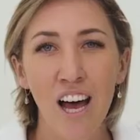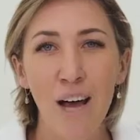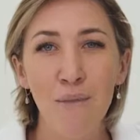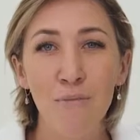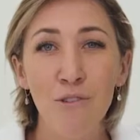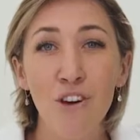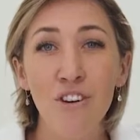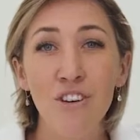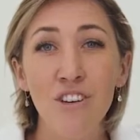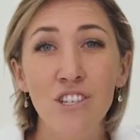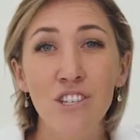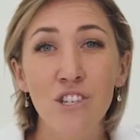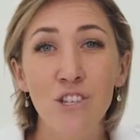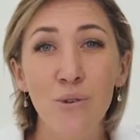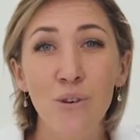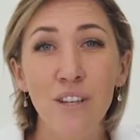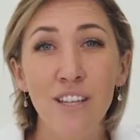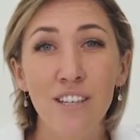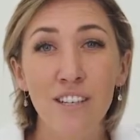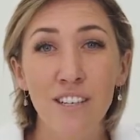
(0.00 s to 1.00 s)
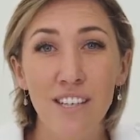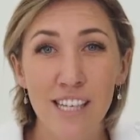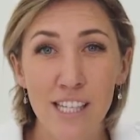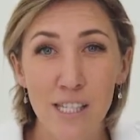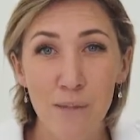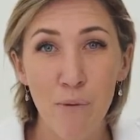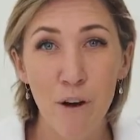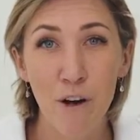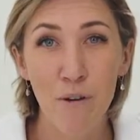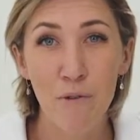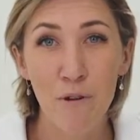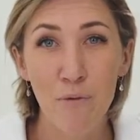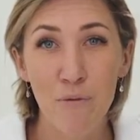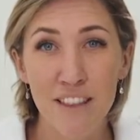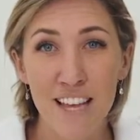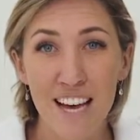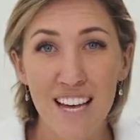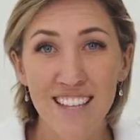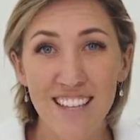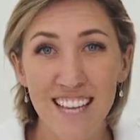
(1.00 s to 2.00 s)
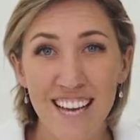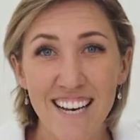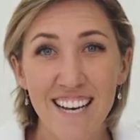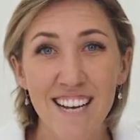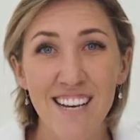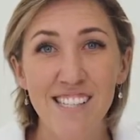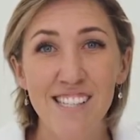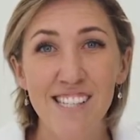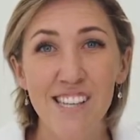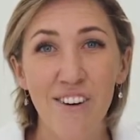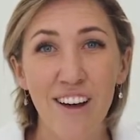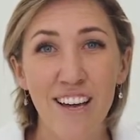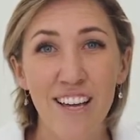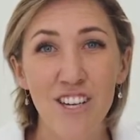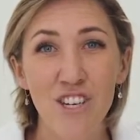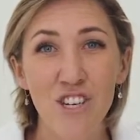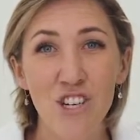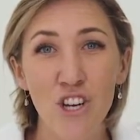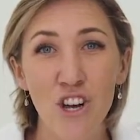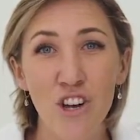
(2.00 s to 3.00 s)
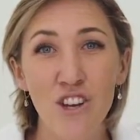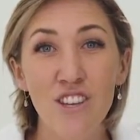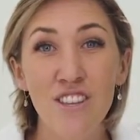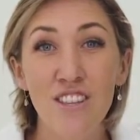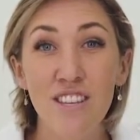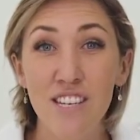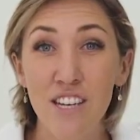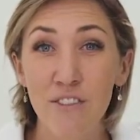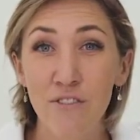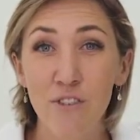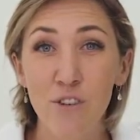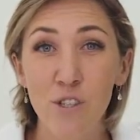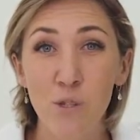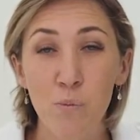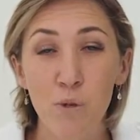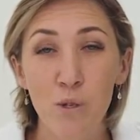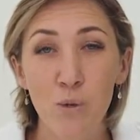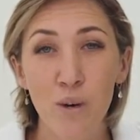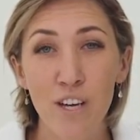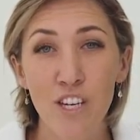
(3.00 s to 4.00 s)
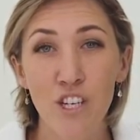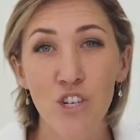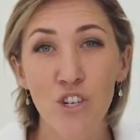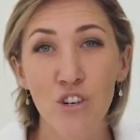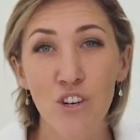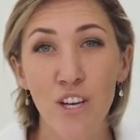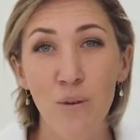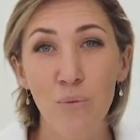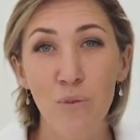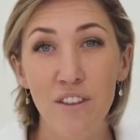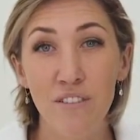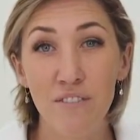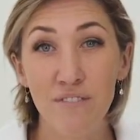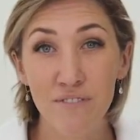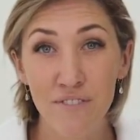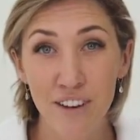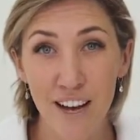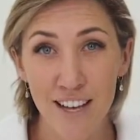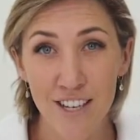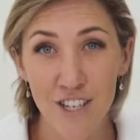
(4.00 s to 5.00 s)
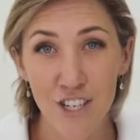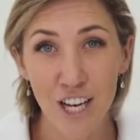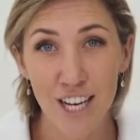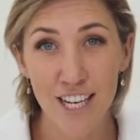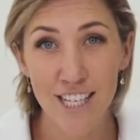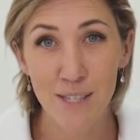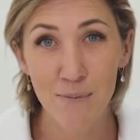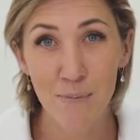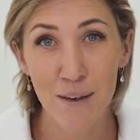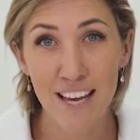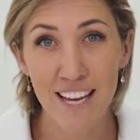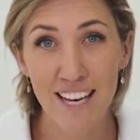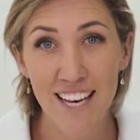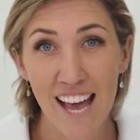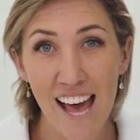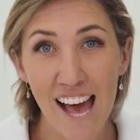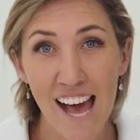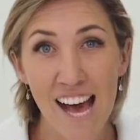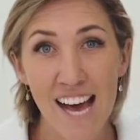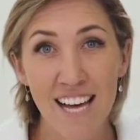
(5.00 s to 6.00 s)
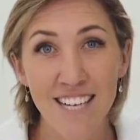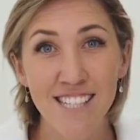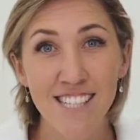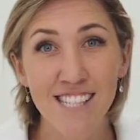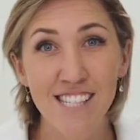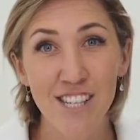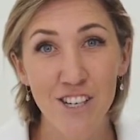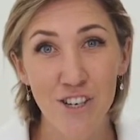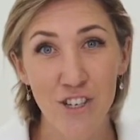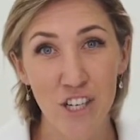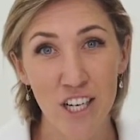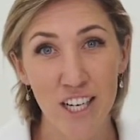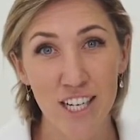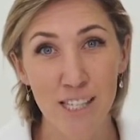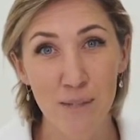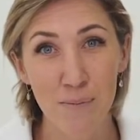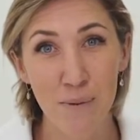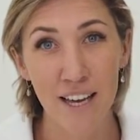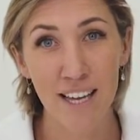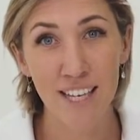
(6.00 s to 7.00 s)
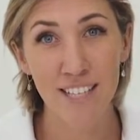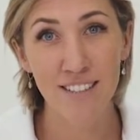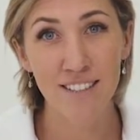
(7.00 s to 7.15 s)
I'm going to do a little experiment with that later so I can show you the difference between shooting with a fast shutter speed and a slow shutter speed.